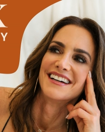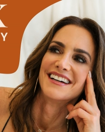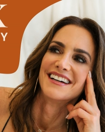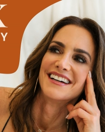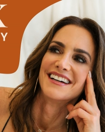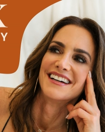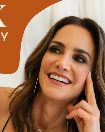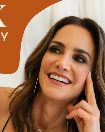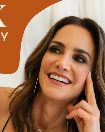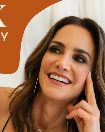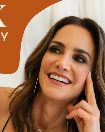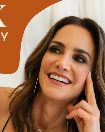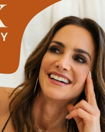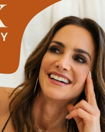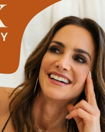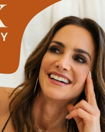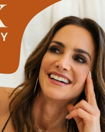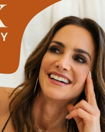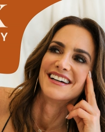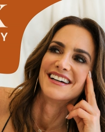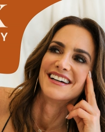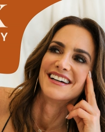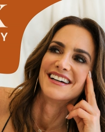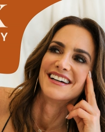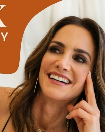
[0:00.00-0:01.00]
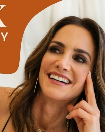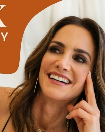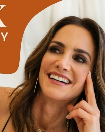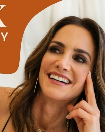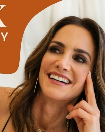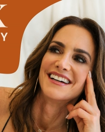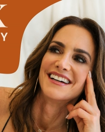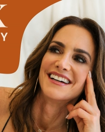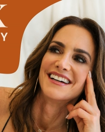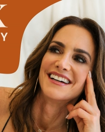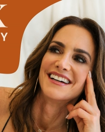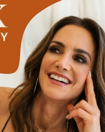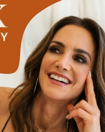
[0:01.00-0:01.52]

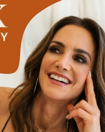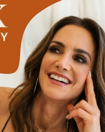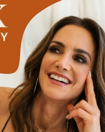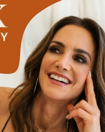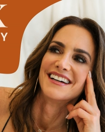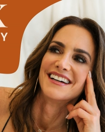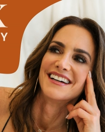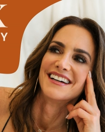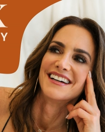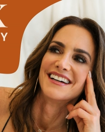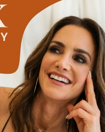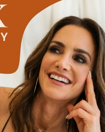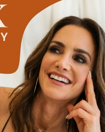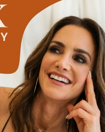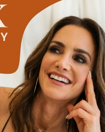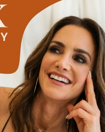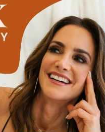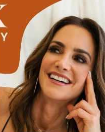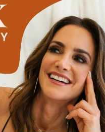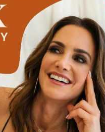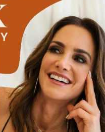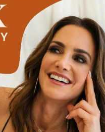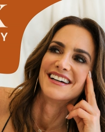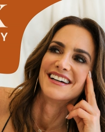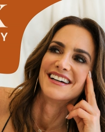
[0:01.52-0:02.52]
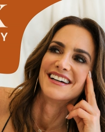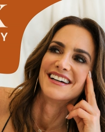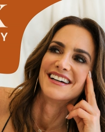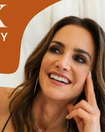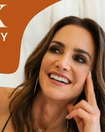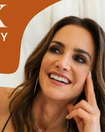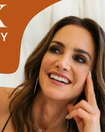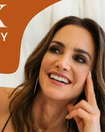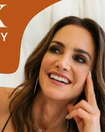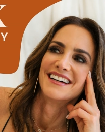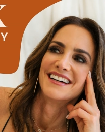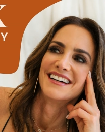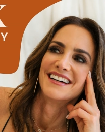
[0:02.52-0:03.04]

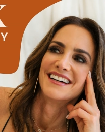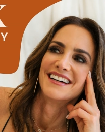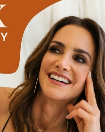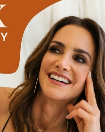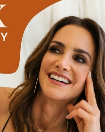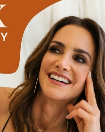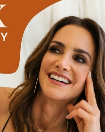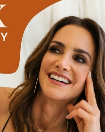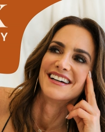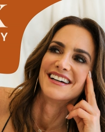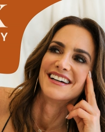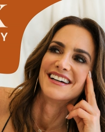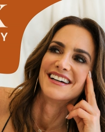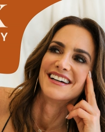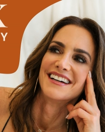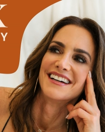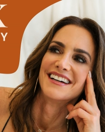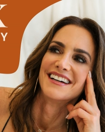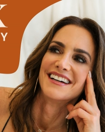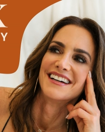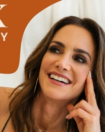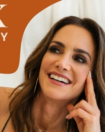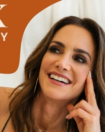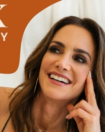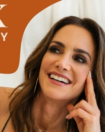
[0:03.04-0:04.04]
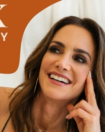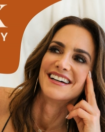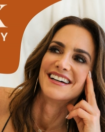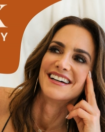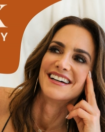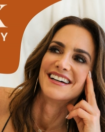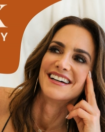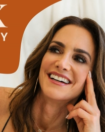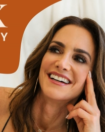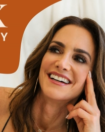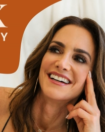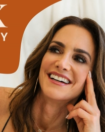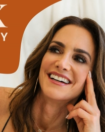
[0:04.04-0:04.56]

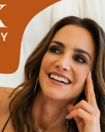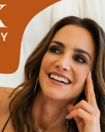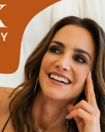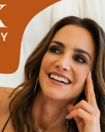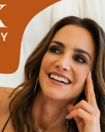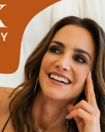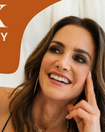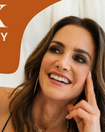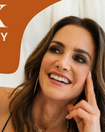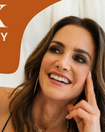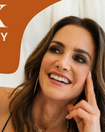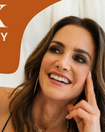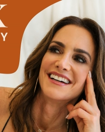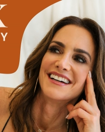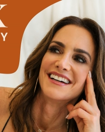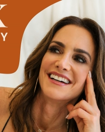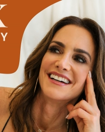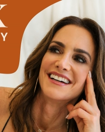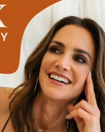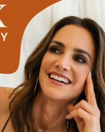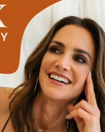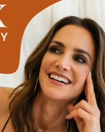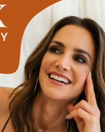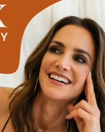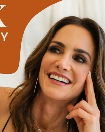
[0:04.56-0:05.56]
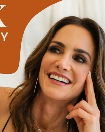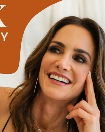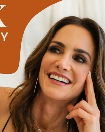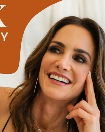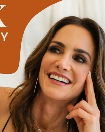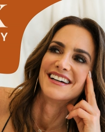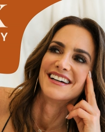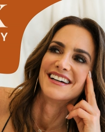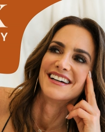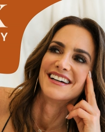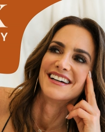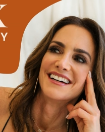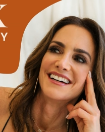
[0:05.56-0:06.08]

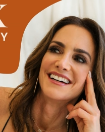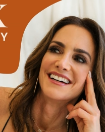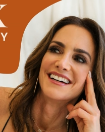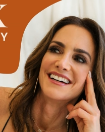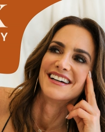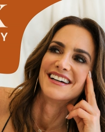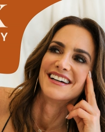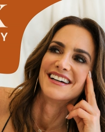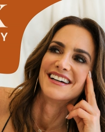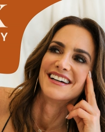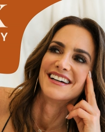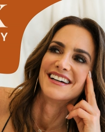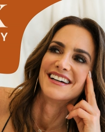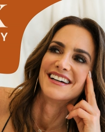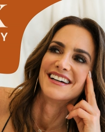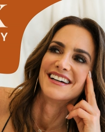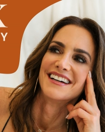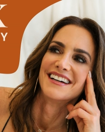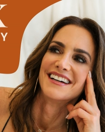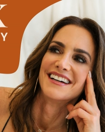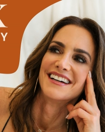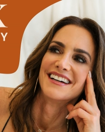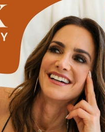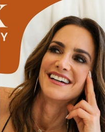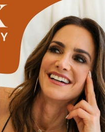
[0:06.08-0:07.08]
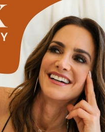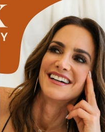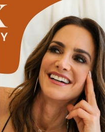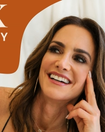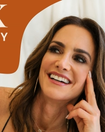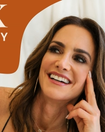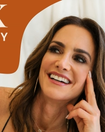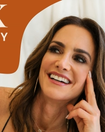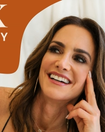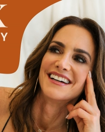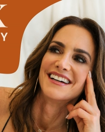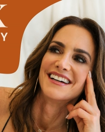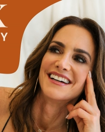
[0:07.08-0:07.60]

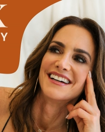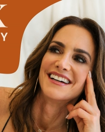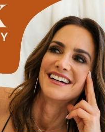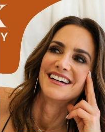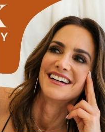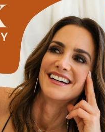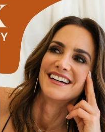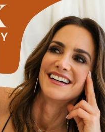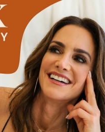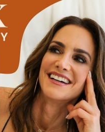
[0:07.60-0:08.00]
(no lip movement)